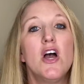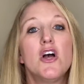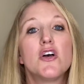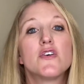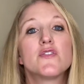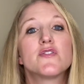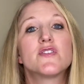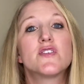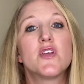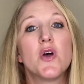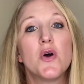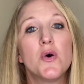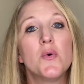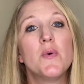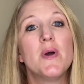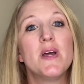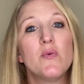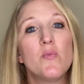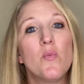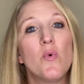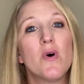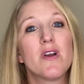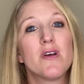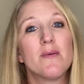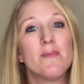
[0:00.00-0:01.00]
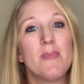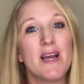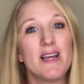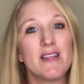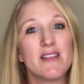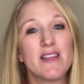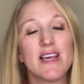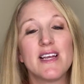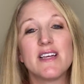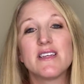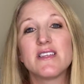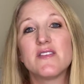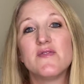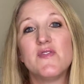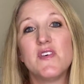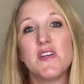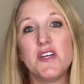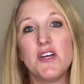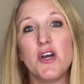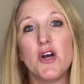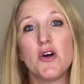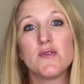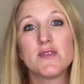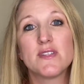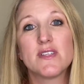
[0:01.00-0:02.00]
So in one of my latest
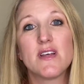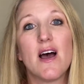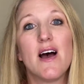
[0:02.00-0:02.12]
videos,